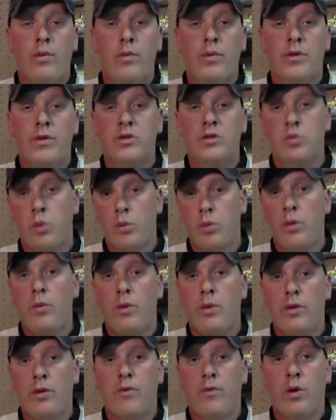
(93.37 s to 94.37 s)
this is where we
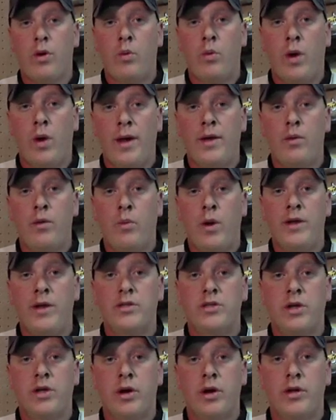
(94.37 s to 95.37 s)
want to throw
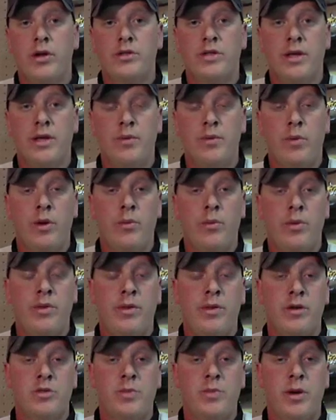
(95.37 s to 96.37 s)
white skirts, and
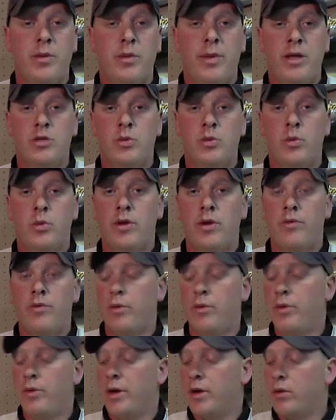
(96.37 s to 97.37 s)
with our spinner baits we want to
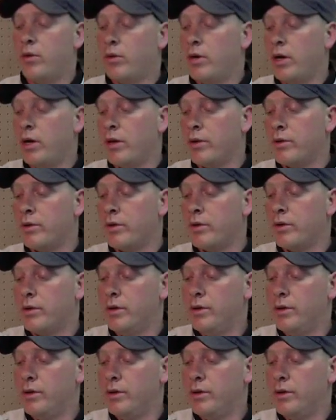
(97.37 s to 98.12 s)
throw nickel colored